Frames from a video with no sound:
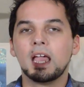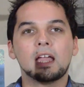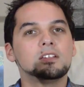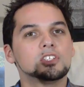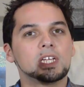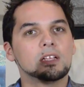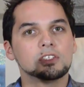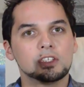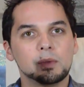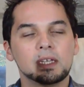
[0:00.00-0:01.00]
And your
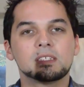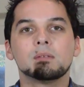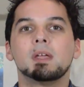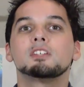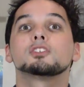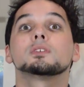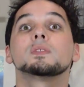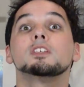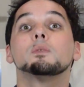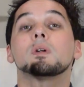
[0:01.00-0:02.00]
challenge this week is to make sure
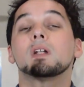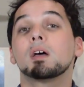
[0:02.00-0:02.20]
that you are